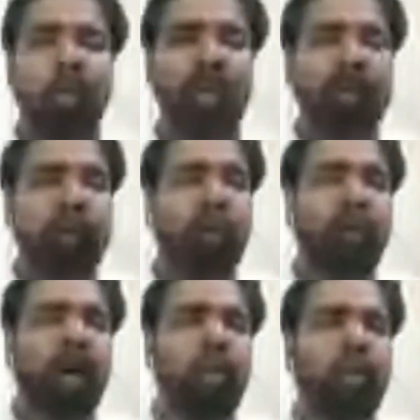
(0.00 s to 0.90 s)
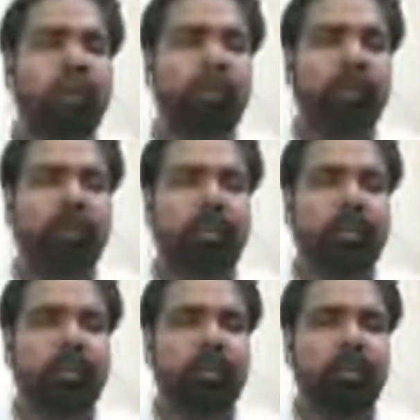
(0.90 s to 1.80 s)
We spoke about
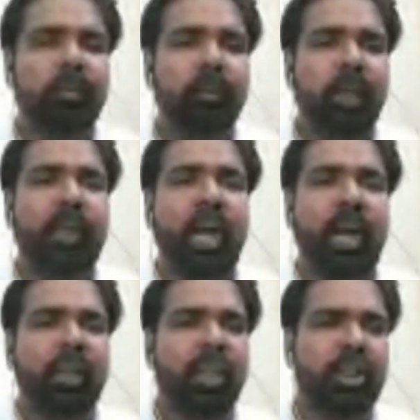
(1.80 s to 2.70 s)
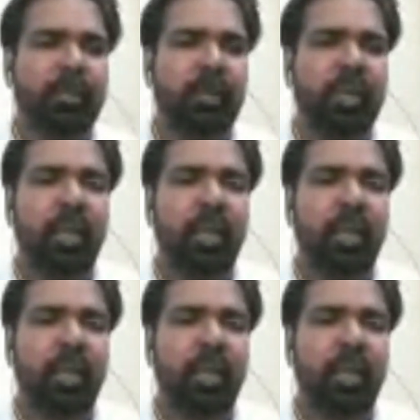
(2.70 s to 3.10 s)
The Untouchable,